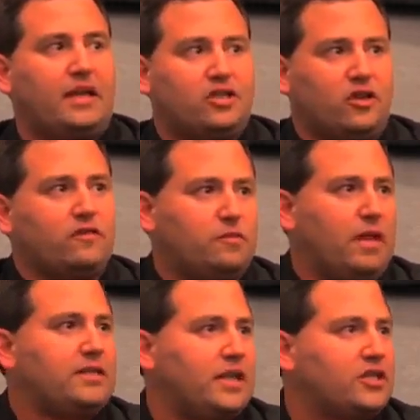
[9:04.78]
that serves
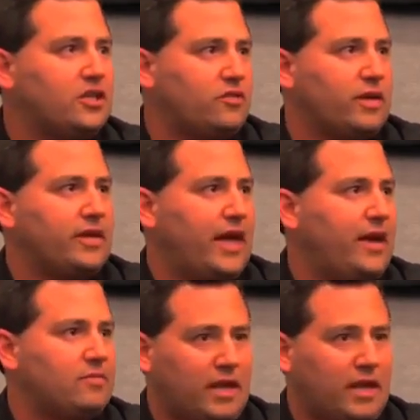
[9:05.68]
PlayStation 3 games.